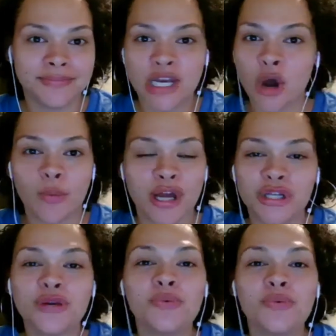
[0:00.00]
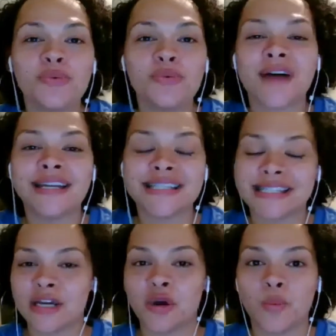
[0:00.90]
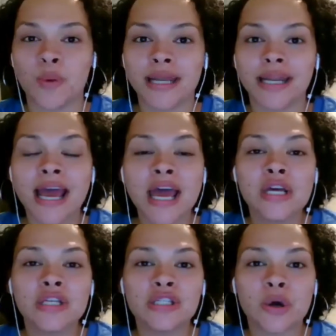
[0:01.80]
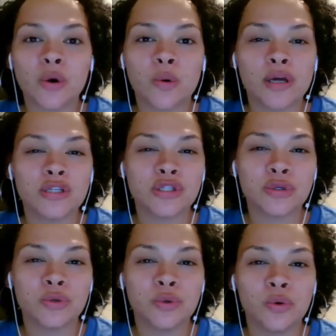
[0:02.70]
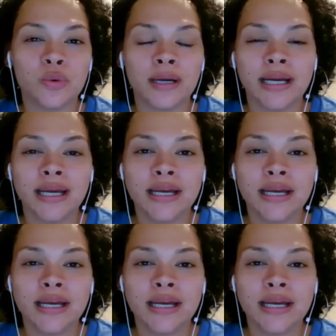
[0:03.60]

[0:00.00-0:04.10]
no one you won't find a single one so to